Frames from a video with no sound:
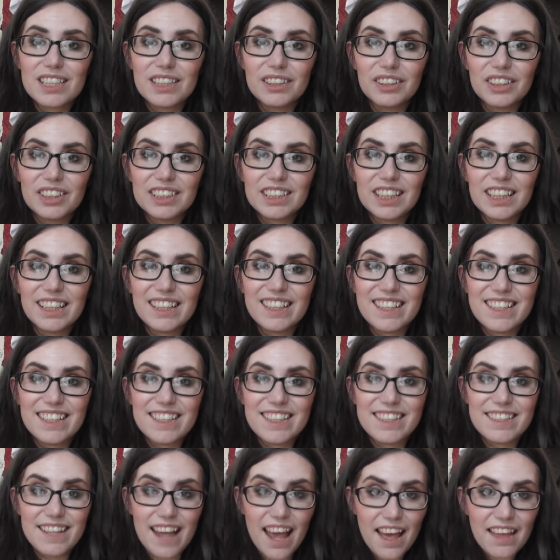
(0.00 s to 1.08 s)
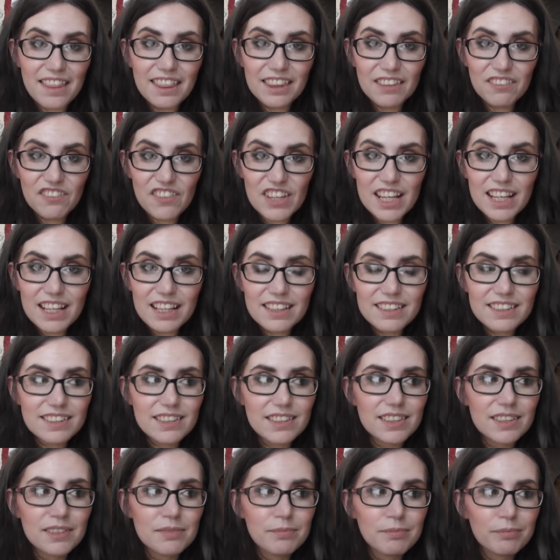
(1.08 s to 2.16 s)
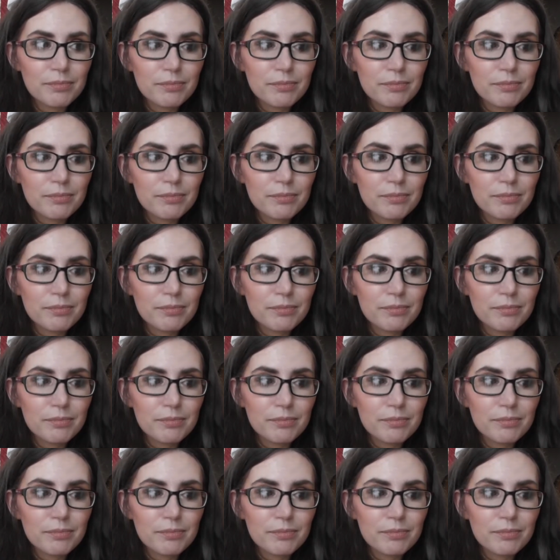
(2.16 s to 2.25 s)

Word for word: looks like death face